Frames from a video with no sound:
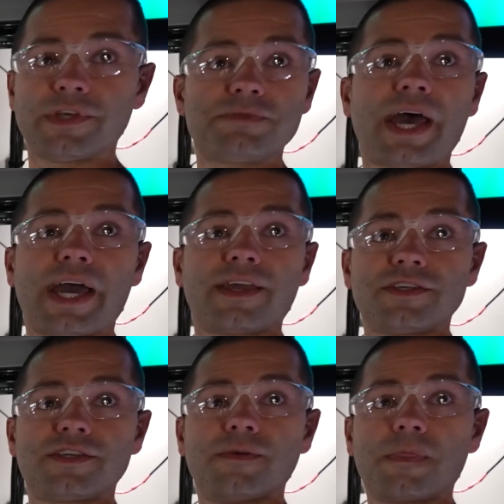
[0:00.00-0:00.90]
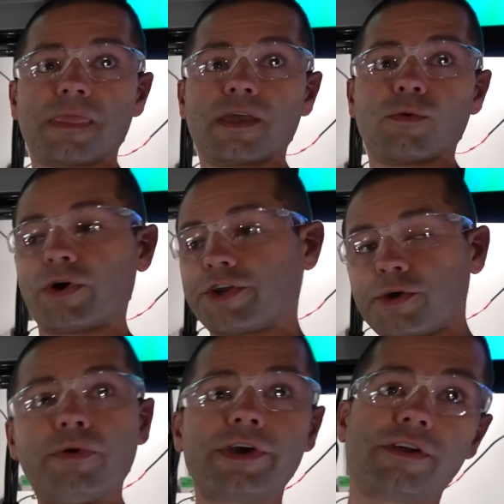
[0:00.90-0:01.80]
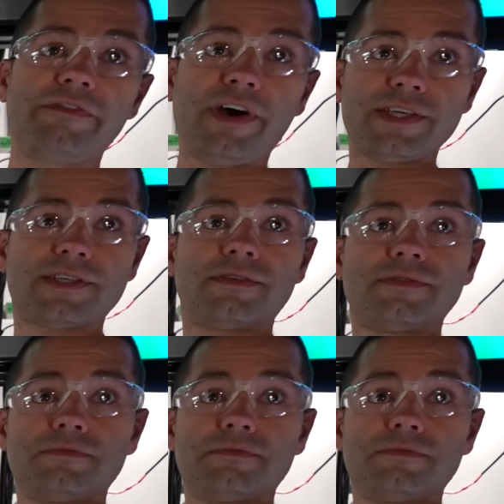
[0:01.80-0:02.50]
this package. Where do you point your device,